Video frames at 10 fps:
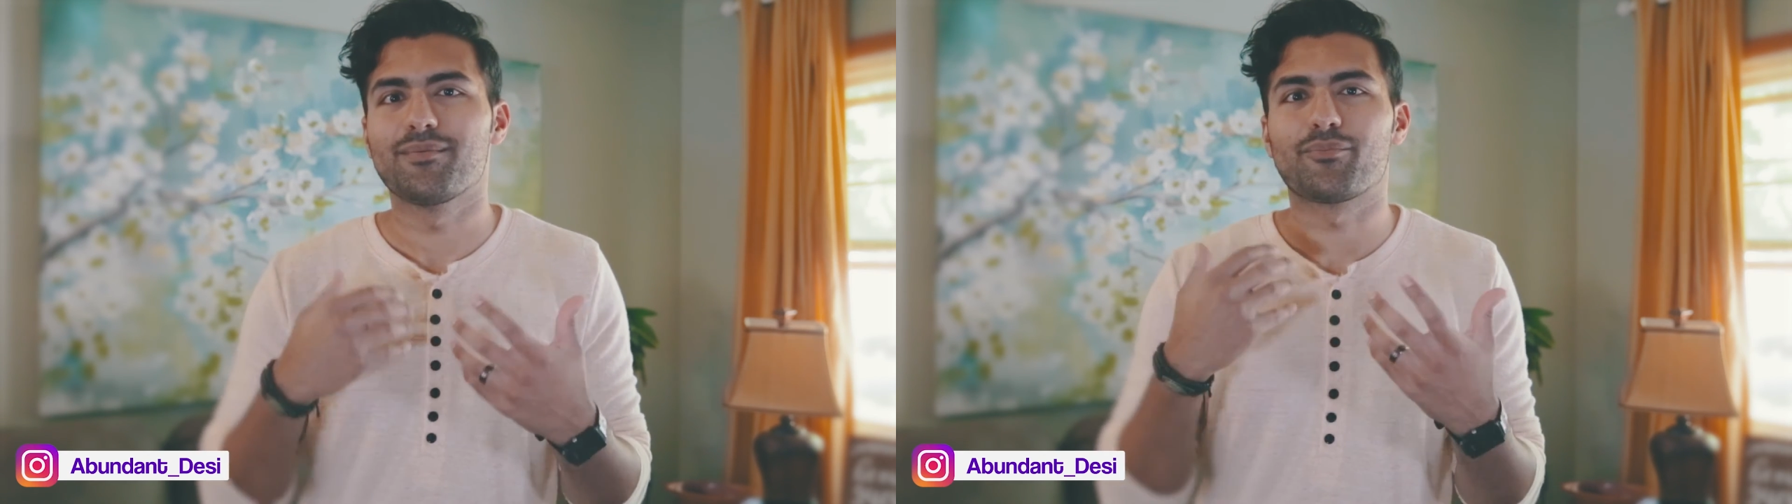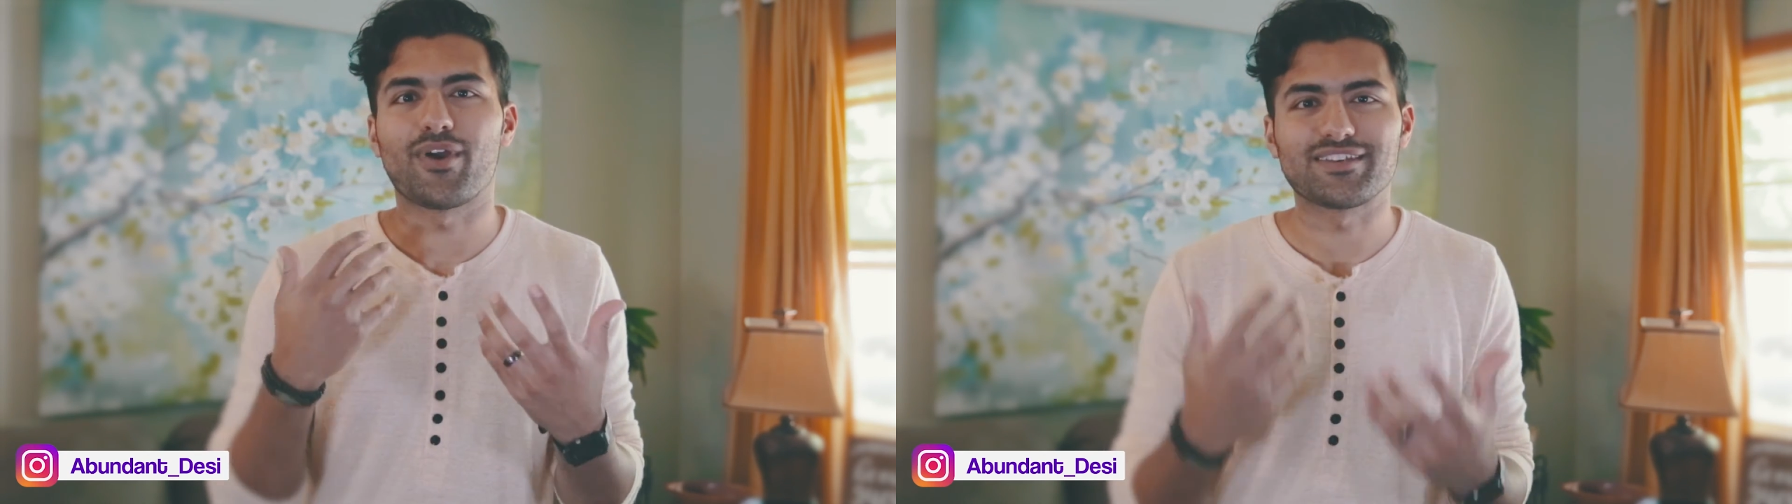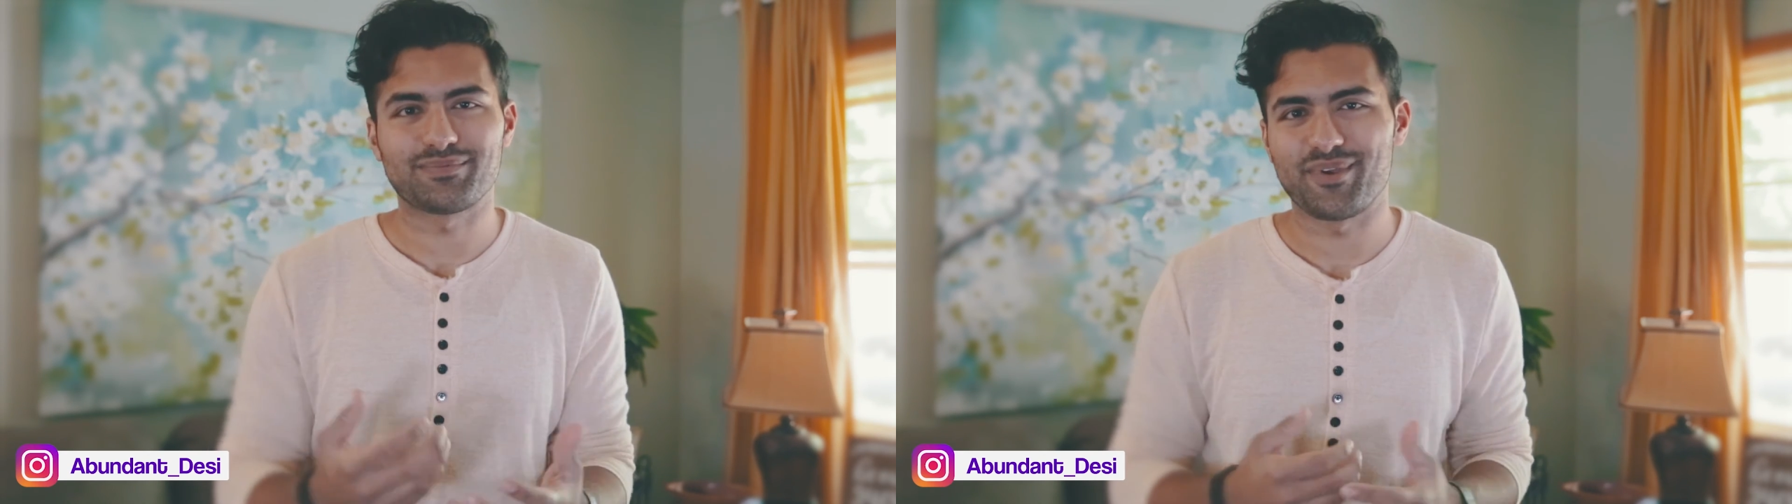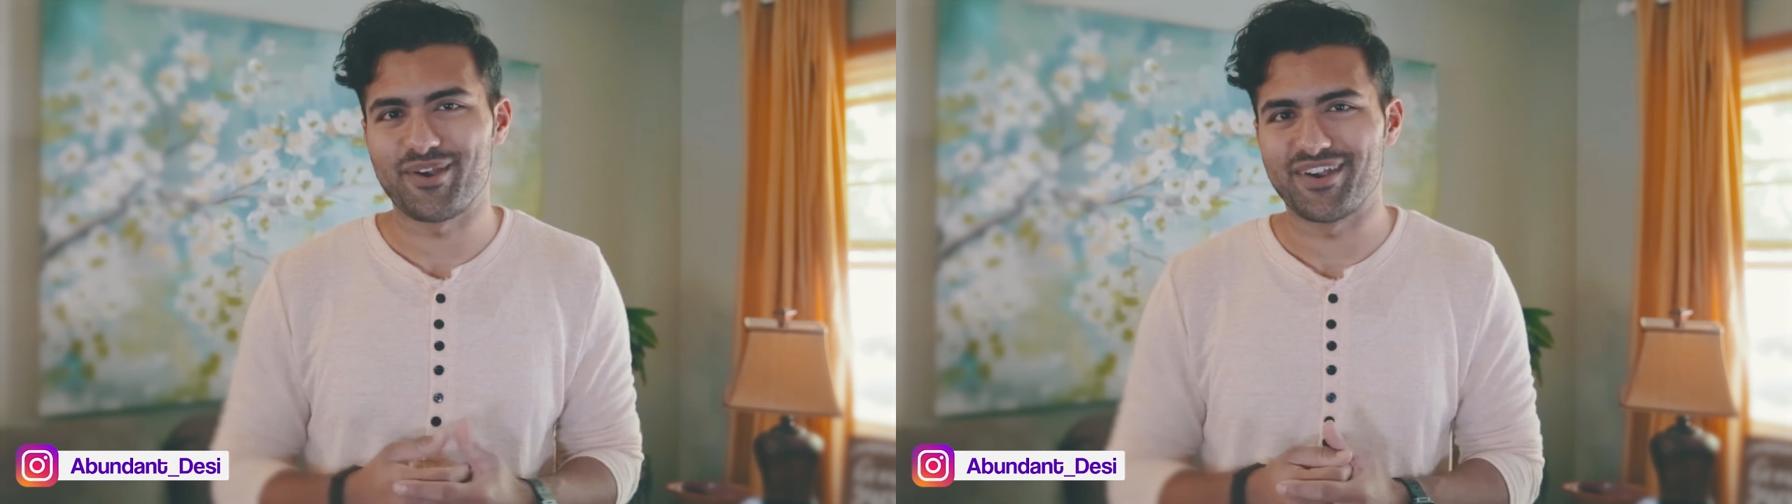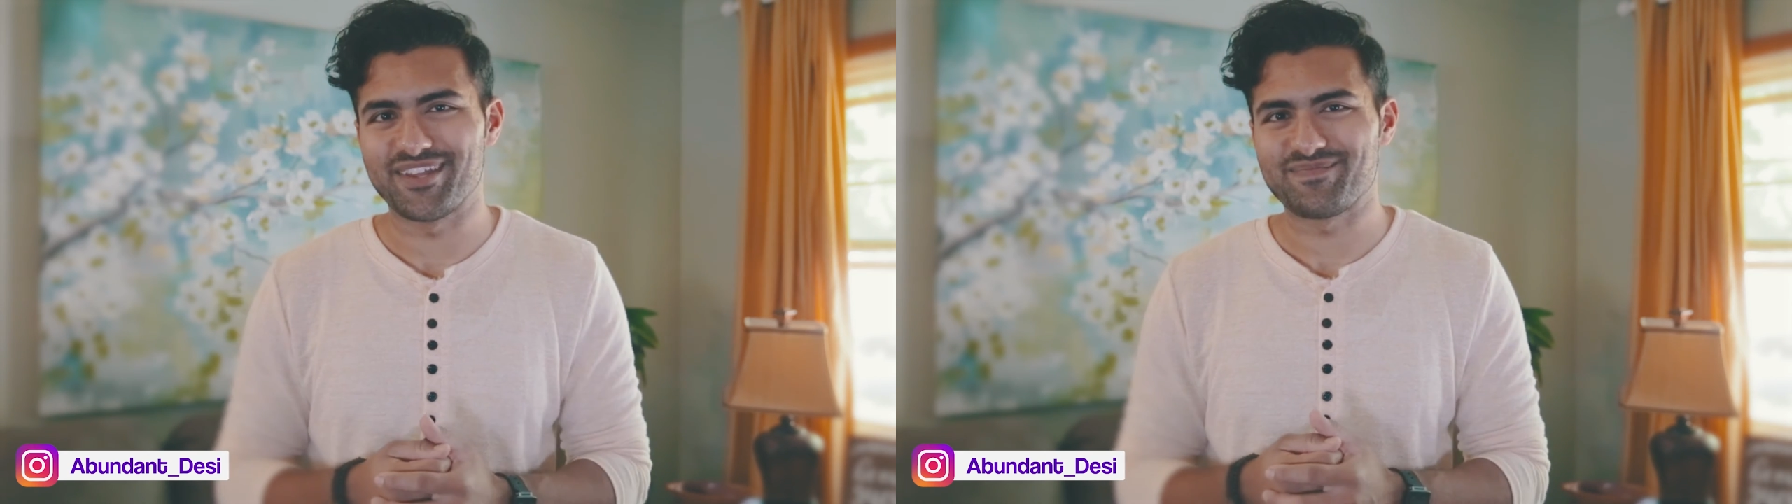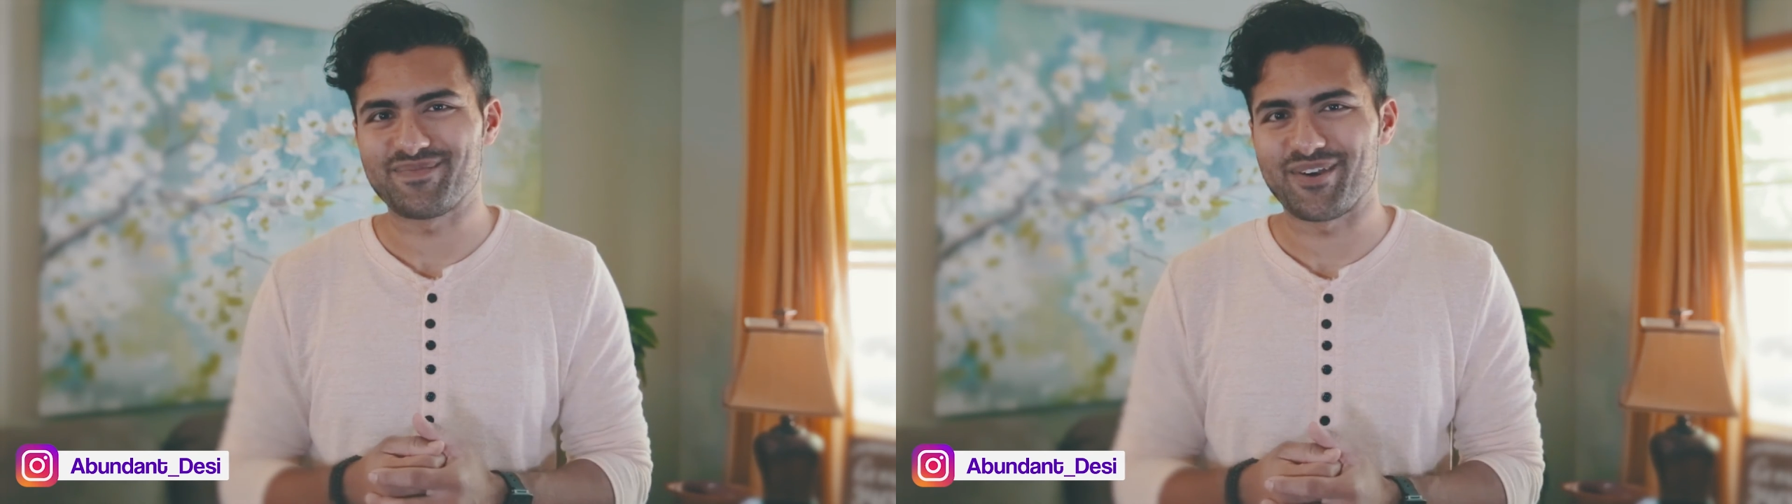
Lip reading: prosperity.